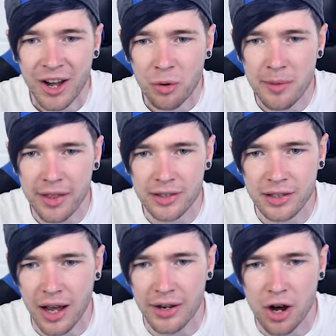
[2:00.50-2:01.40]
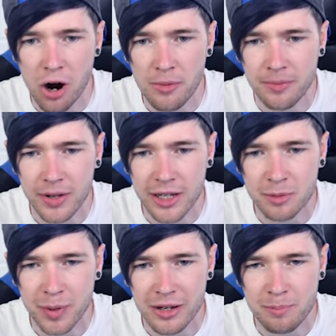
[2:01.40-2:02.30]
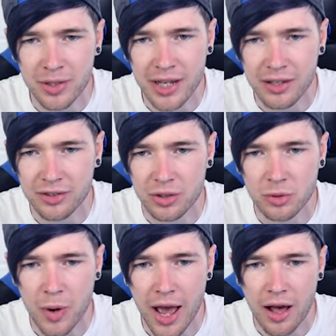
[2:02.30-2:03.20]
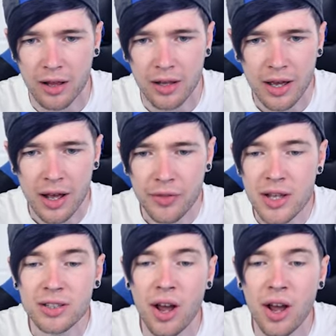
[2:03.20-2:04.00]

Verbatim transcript: what about this guy? No, he's been possessed as well. This